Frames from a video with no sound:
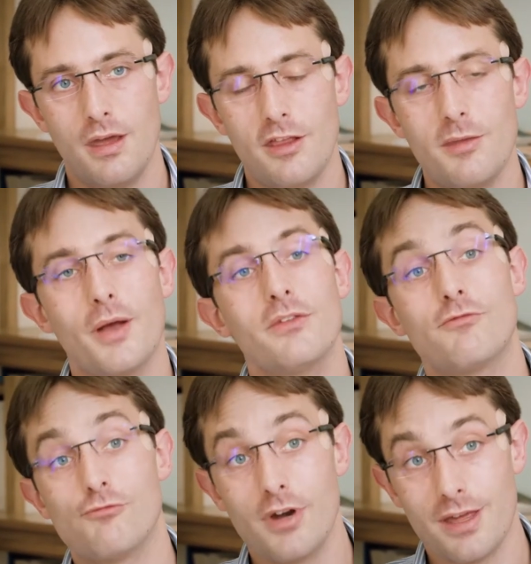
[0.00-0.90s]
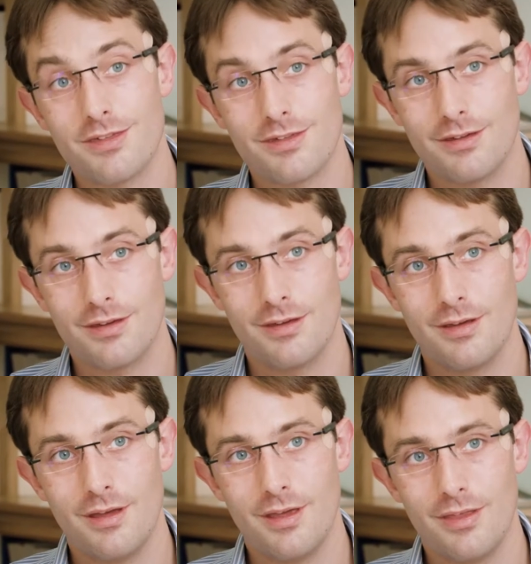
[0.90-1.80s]
and the amount of risk
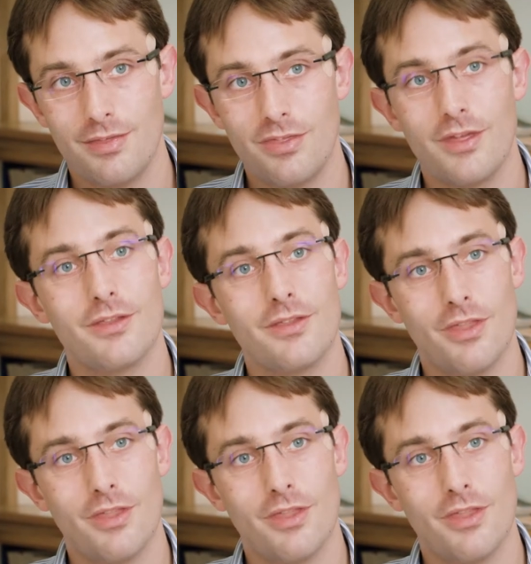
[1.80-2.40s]
that